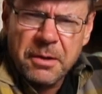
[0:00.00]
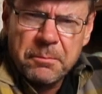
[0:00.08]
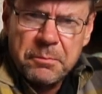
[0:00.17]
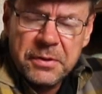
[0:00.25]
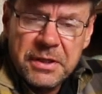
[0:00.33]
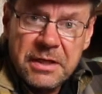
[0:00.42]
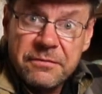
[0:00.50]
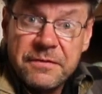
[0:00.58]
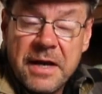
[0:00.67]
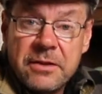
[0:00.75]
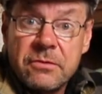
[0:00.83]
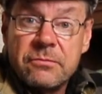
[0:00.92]
company, in
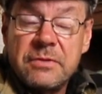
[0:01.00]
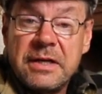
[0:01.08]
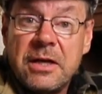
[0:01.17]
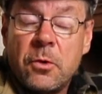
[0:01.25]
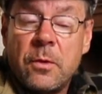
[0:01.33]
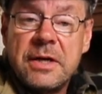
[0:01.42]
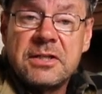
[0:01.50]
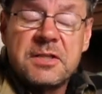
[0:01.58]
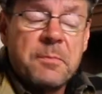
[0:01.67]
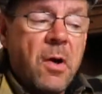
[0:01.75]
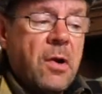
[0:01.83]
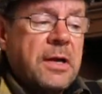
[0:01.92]
fact they're really quite
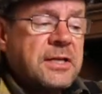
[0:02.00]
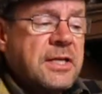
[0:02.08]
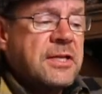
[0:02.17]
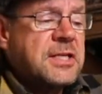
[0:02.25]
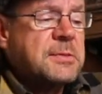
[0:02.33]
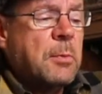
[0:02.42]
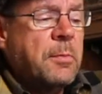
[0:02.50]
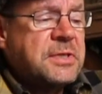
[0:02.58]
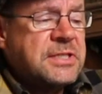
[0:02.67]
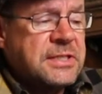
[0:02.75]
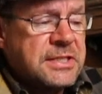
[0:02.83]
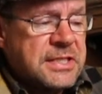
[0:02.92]
small, and at this
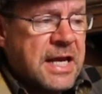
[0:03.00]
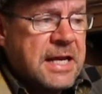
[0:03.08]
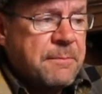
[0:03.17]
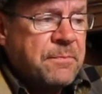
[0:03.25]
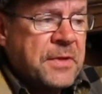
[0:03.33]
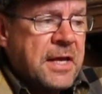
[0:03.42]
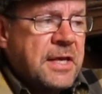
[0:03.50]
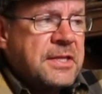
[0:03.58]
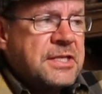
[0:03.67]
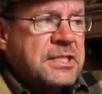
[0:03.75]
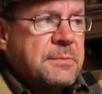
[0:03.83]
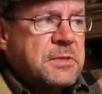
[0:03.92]
moment in time
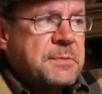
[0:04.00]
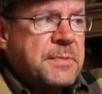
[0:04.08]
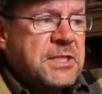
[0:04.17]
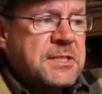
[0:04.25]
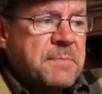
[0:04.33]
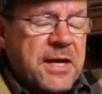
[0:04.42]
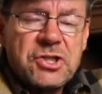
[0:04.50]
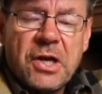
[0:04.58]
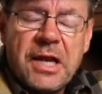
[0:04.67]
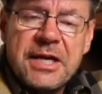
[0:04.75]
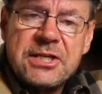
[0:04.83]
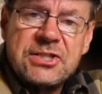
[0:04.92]
they seem to be
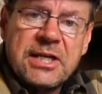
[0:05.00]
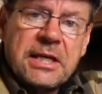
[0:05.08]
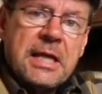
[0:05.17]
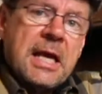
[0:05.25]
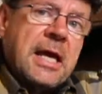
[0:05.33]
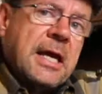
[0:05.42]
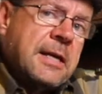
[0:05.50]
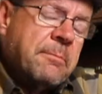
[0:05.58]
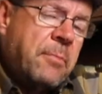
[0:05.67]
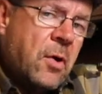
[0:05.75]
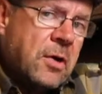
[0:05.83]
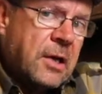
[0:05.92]
specialising
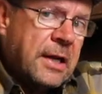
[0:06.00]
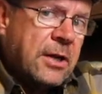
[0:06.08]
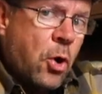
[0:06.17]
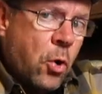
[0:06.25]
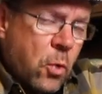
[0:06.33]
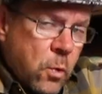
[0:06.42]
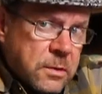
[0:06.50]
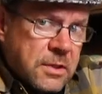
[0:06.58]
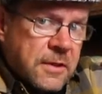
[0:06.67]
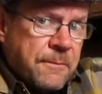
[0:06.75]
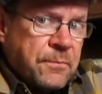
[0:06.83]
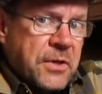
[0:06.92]
in bottling
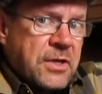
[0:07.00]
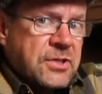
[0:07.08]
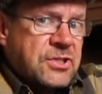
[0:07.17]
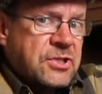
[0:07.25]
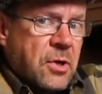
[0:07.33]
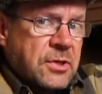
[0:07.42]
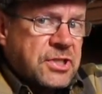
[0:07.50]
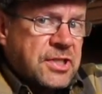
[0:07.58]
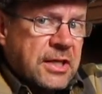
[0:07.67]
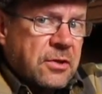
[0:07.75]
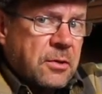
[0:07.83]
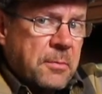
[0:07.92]
older Scotch
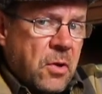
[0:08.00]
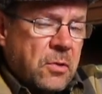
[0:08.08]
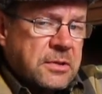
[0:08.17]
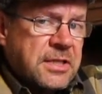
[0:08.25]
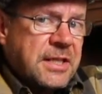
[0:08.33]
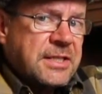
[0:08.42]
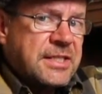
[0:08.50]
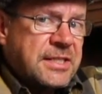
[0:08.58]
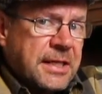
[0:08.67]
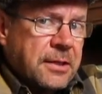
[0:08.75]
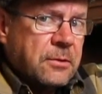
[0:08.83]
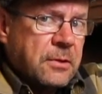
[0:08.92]
single malt,
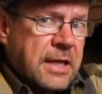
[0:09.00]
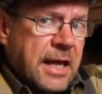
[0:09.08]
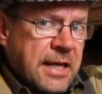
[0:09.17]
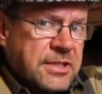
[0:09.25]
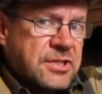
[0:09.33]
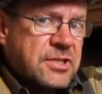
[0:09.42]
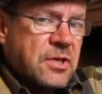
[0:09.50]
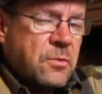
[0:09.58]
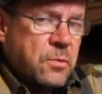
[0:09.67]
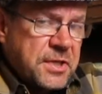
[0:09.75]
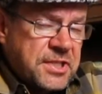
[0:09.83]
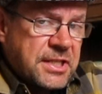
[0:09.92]
single casks
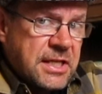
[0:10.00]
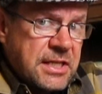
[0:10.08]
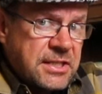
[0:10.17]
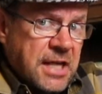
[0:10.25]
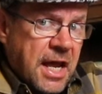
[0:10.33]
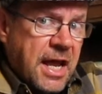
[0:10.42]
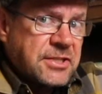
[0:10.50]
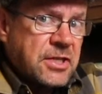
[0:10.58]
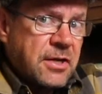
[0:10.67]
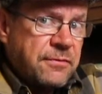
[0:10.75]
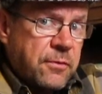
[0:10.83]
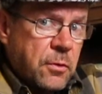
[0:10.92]
whiskies at
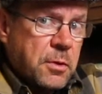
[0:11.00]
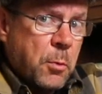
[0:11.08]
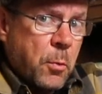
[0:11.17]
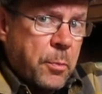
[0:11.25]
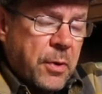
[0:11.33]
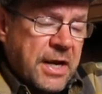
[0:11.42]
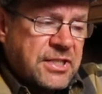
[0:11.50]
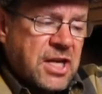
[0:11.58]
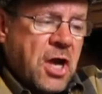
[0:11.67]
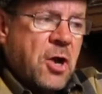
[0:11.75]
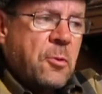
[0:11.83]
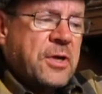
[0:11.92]
an affordable
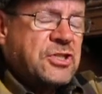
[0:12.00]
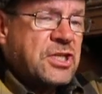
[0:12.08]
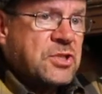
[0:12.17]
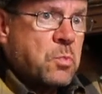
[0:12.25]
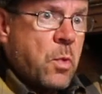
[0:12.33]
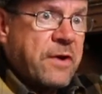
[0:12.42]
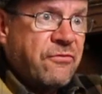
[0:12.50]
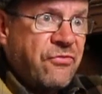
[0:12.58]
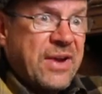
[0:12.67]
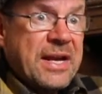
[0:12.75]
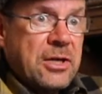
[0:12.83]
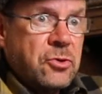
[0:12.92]
price, which is one
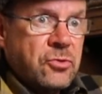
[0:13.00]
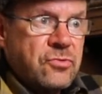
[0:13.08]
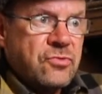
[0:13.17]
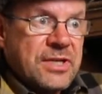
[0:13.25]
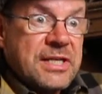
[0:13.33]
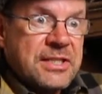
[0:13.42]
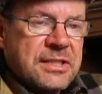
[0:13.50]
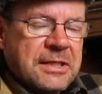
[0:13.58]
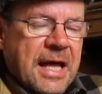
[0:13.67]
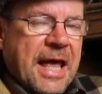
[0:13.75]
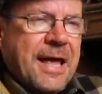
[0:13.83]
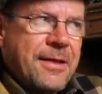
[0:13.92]
very good
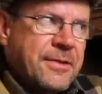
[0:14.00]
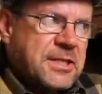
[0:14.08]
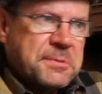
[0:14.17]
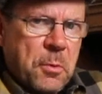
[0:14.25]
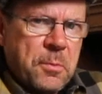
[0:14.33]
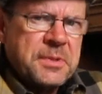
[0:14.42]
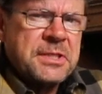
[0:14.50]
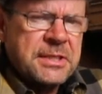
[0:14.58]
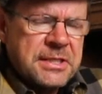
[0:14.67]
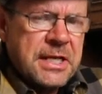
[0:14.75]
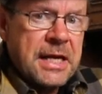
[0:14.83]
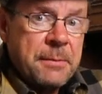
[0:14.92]
reason at this moment
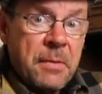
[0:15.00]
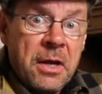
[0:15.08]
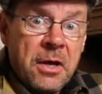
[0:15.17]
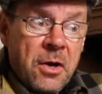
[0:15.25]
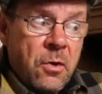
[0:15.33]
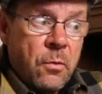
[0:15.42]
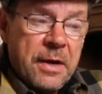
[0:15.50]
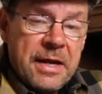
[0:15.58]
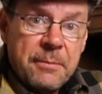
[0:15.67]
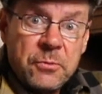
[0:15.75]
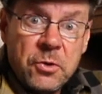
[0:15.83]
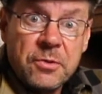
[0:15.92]
in time why
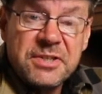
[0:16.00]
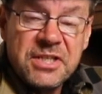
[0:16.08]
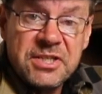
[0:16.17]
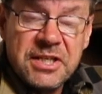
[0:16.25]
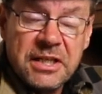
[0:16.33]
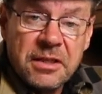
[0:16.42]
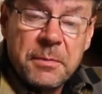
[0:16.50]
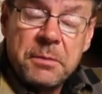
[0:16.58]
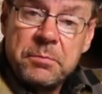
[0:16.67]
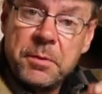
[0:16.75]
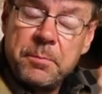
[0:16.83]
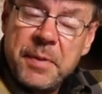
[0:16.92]
I'm noticing them
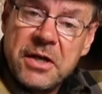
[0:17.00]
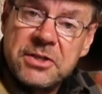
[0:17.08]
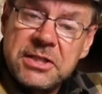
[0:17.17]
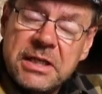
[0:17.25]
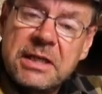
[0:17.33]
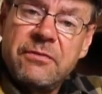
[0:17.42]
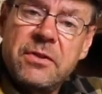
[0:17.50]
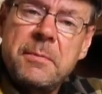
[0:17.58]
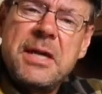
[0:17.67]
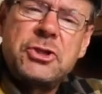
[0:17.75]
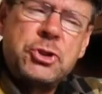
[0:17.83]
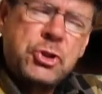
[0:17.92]
and prepared to give
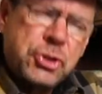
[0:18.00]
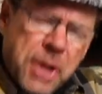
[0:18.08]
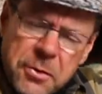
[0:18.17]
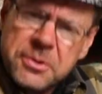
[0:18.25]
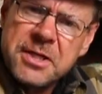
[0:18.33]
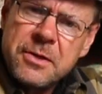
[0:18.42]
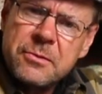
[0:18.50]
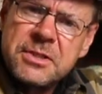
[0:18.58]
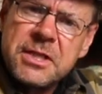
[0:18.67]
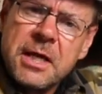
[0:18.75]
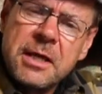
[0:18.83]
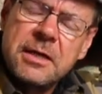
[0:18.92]
them a shout
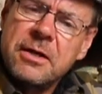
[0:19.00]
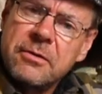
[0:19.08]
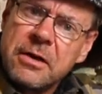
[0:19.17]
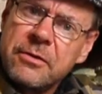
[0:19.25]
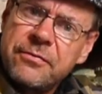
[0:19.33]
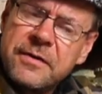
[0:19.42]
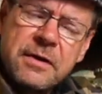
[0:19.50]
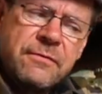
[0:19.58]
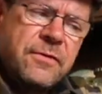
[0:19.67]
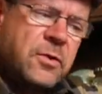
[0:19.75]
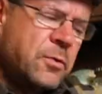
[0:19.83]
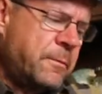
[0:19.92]
out in a Ralphie
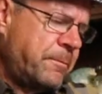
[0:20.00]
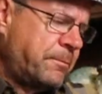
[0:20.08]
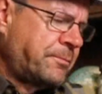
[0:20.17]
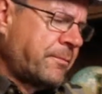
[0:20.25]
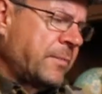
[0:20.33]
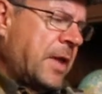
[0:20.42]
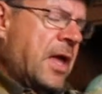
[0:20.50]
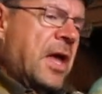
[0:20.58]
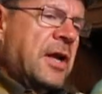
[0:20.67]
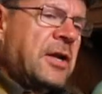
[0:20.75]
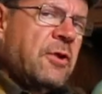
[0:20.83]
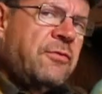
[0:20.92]
review.
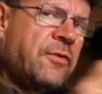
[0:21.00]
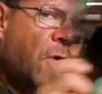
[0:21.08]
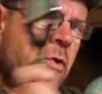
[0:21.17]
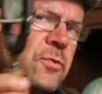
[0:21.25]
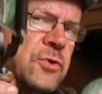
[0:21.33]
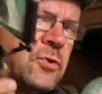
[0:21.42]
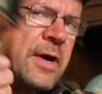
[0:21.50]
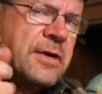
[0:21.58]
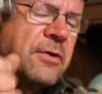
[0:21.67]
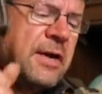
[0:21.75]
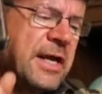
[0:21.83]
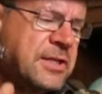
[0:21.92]
Now for all you
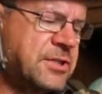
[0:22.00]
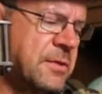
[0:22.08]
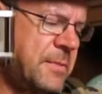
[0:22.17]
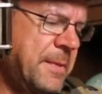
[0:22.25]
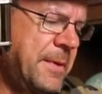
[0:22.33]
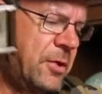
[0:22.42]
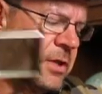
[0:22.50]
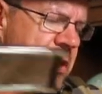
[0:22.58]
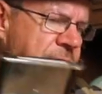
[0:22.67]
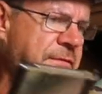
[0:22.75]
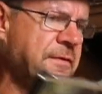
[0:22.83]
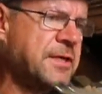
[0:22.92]
anoraks that may be
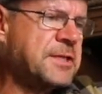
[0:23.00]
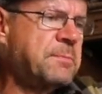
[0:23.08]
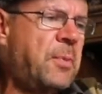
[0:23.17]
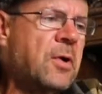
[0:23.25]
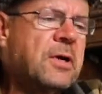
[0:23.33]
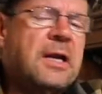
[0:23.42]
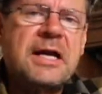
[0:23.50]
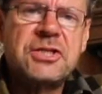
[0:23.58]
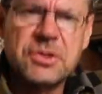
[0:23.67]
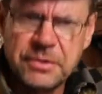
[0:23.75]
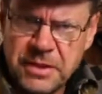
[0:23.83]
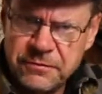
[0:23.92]
looking for this bottle, I
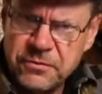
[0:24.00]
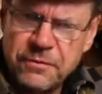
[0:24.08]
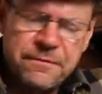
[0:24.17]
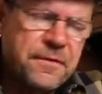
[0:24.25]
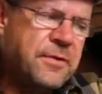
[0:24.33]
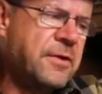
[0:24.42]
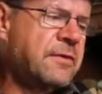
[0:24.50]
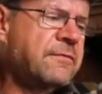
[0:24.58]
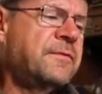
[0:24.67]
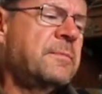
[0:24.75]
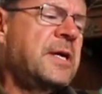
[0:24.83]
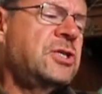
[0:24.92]
shall give you further
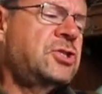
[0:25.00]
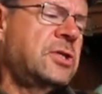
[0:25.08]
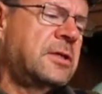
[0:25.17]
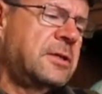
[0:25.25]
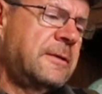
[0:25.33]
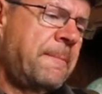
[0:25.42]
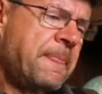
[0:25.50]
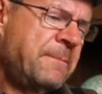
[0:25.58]
information.